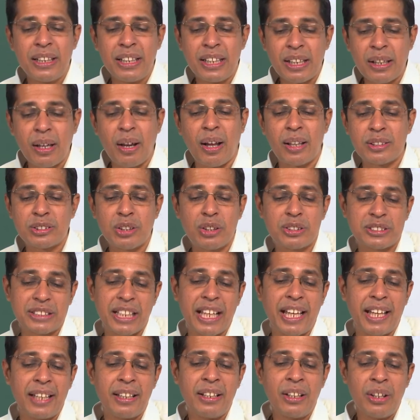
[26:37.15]
it will also
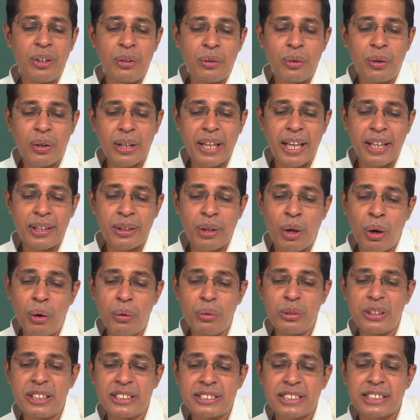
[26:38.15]
say okay
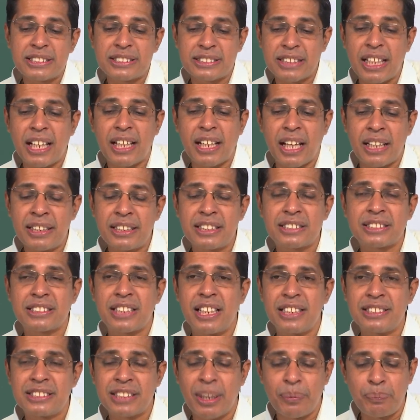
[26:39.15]
now this is a
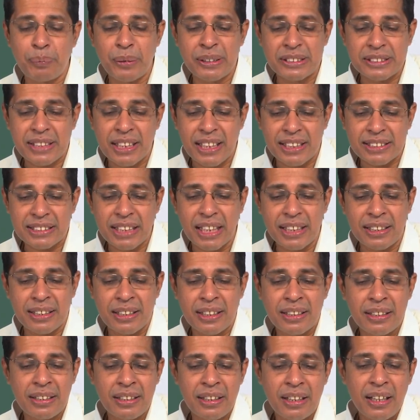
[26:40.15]
conditional jump instruction
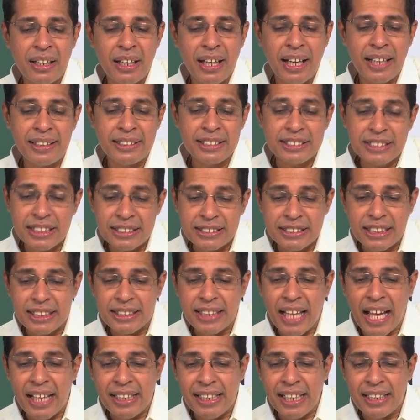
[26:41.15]
and this is the
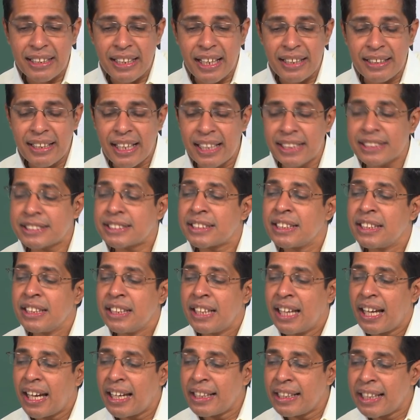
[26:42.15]
target address
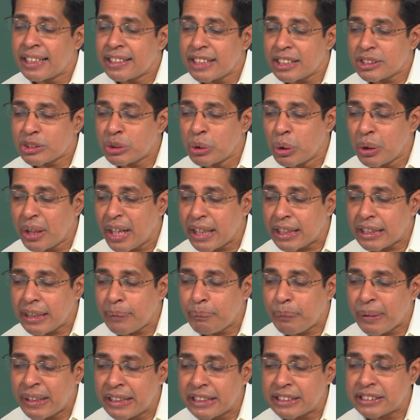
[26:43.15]
and let us look at the
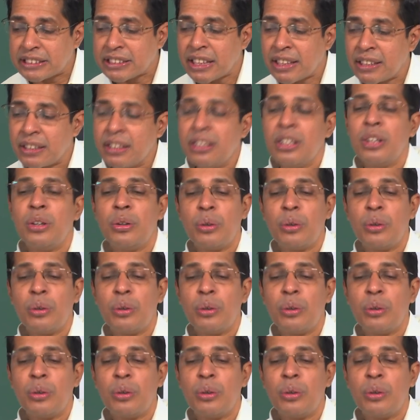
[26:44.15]
prediction.